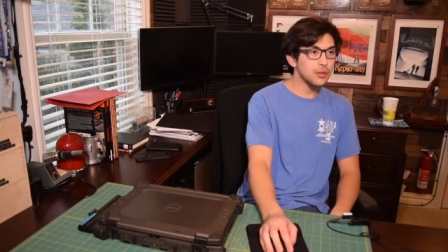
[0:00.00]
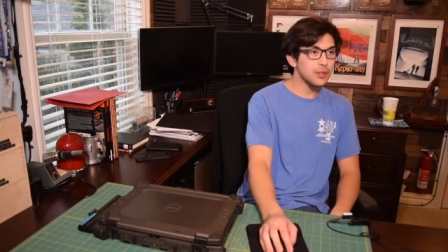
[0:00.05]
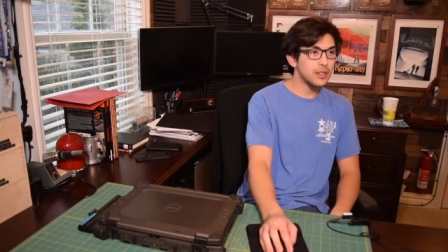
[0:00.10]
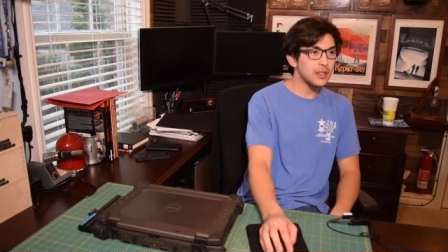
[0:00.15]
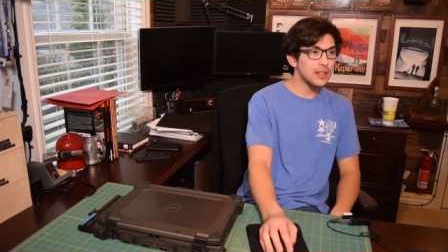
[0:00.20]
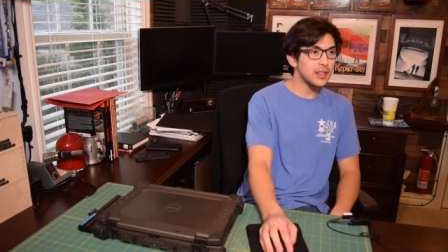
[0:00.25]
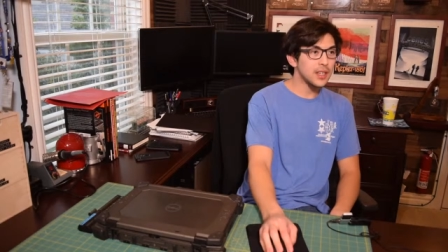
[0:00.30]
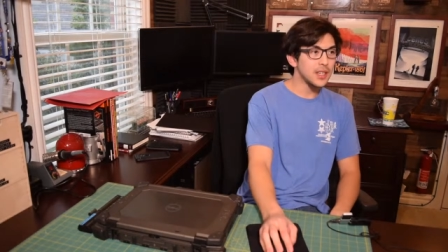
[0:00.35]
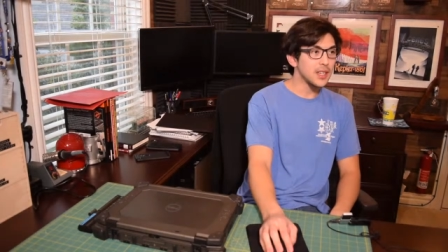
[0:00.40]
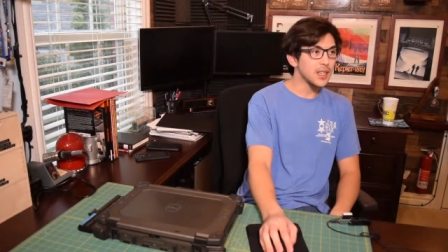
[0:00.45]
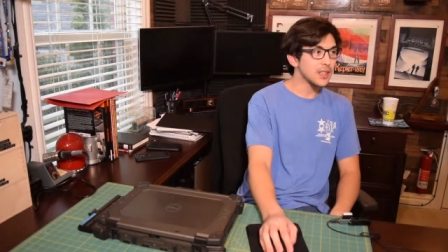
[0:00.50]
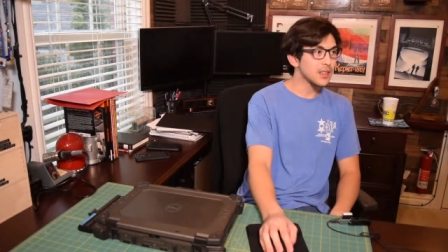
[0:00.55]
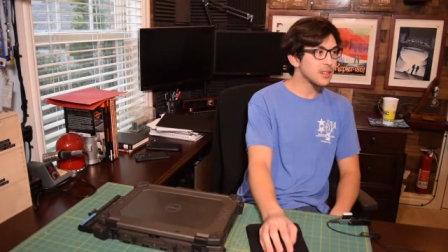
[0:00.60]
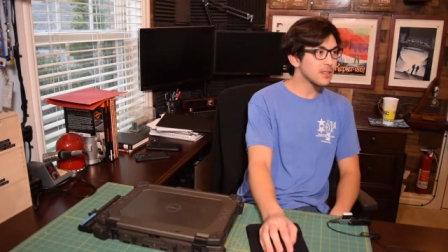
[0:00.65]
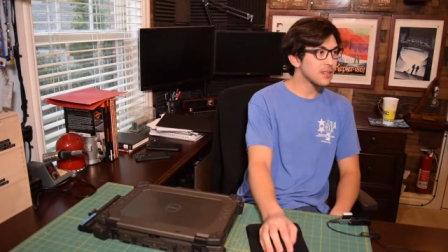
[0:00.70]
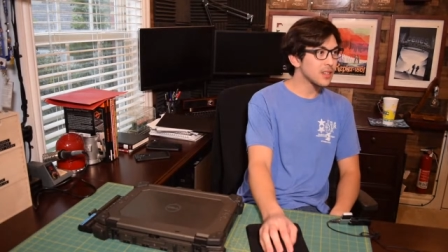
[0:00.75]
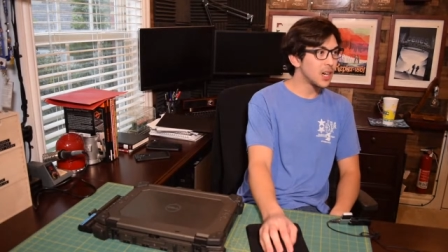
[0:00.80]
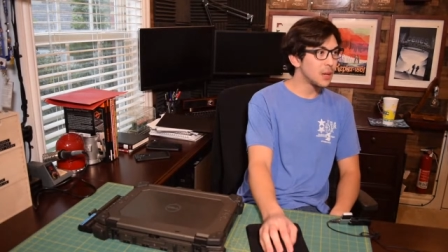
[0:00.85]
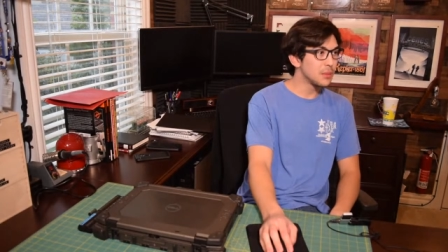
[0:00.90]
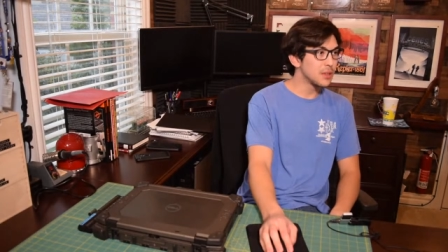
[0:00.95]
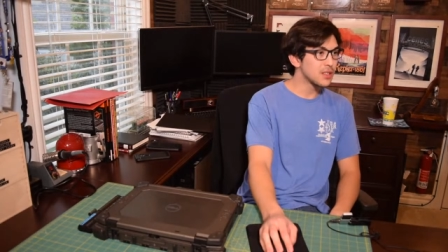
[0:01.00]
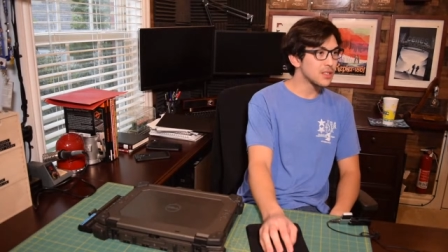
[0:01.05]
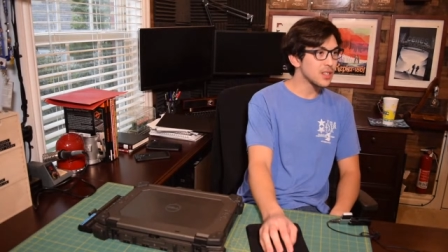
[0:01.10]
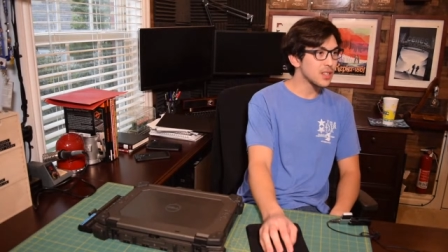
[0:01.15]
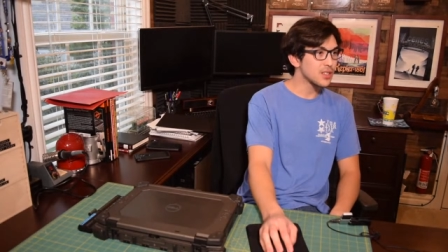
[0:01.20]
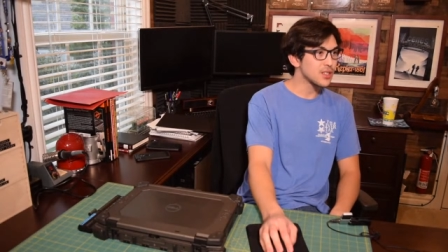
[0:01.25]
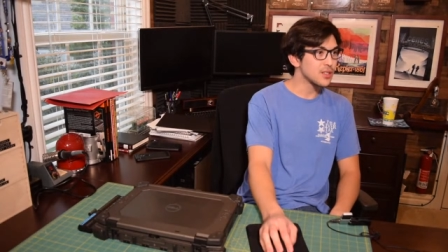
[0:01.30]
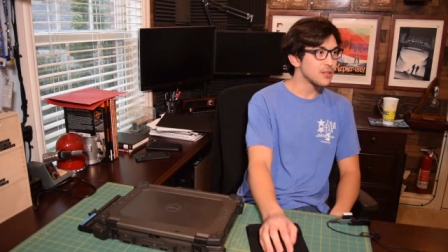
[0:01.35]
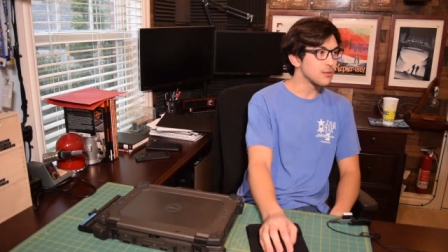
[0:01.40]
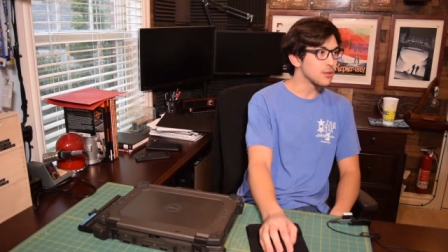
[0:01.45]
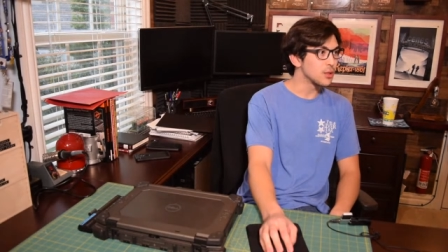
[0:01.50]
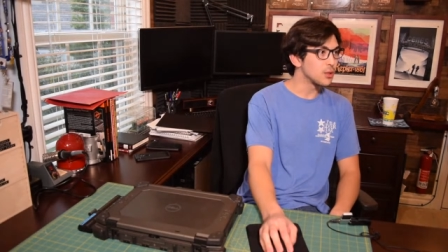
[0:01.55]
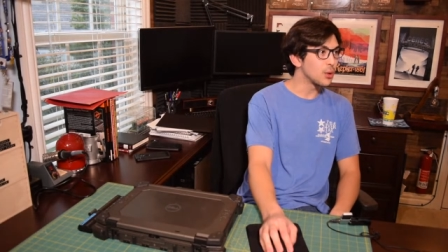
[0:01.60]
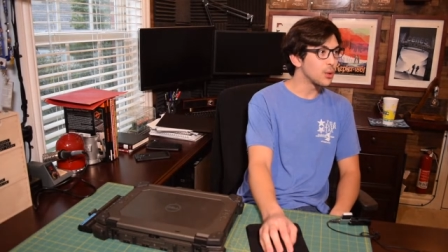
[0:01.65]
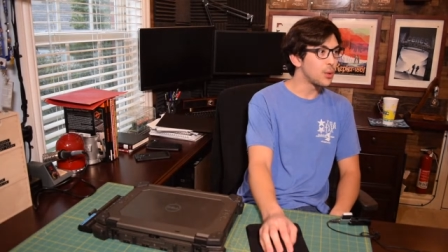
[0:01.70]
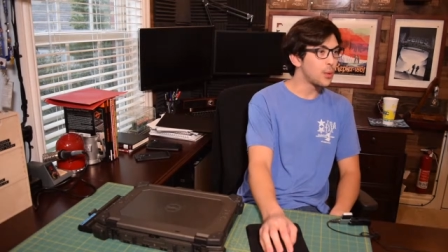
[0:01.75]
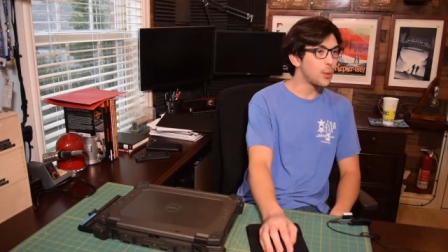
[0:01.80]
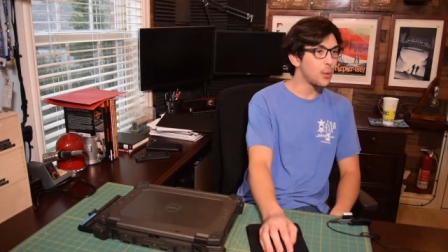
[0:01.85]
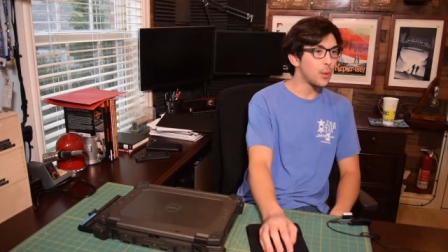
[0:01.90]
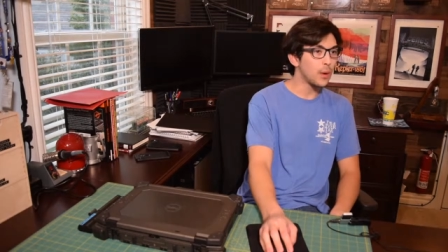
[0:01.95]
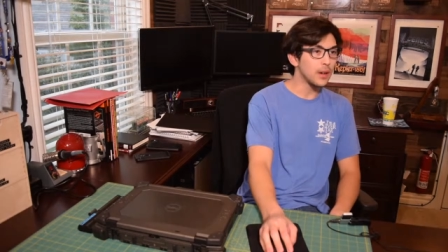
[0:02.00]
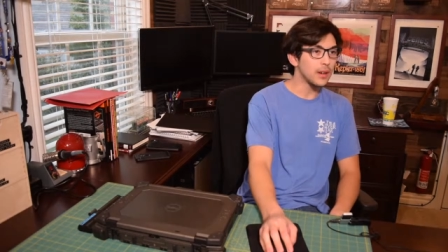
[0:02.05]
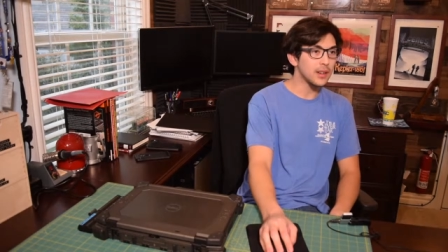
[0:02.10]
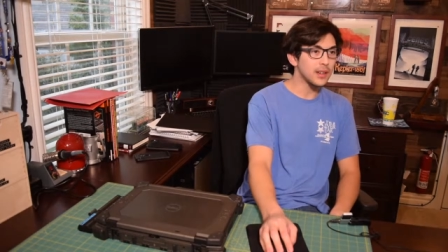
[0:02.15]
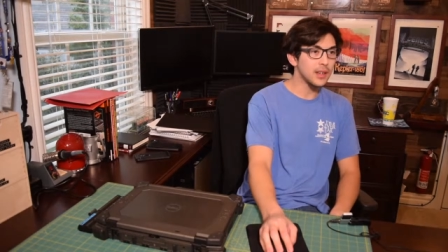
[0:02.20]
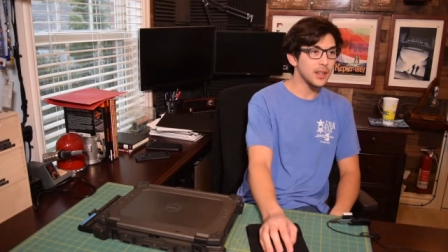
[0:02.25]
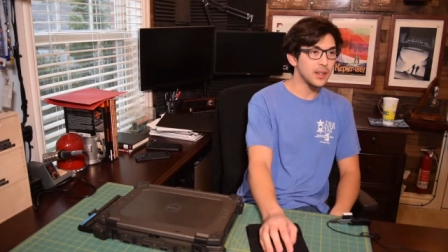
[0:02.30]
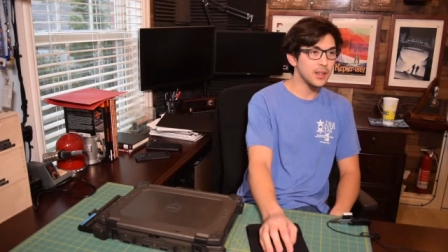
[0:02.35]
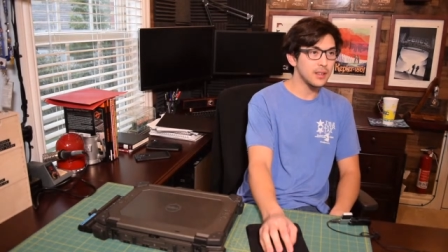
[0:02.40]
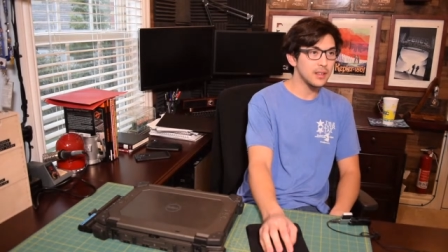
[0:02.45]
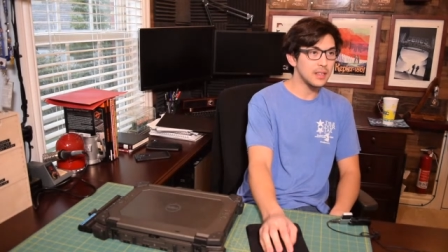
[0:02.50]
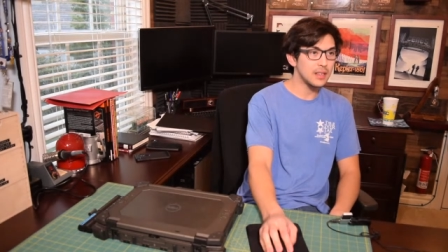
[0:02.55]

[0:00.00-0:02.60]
the uh, comment section real quick.